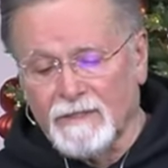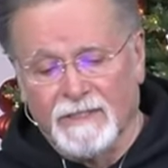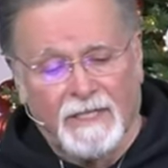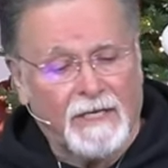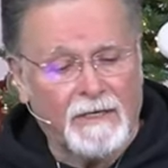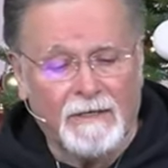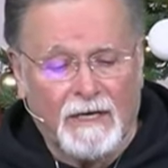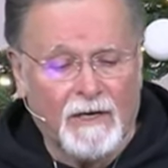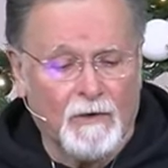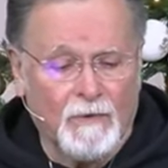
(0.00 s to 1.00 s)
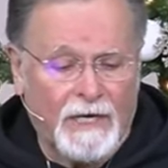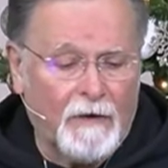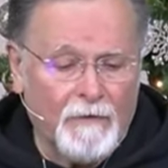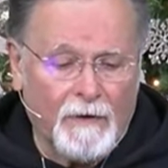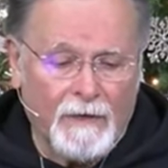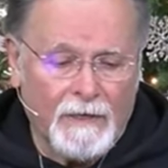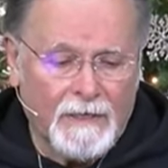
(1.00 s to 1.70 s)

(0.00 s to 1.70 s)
son, daughter, whatever.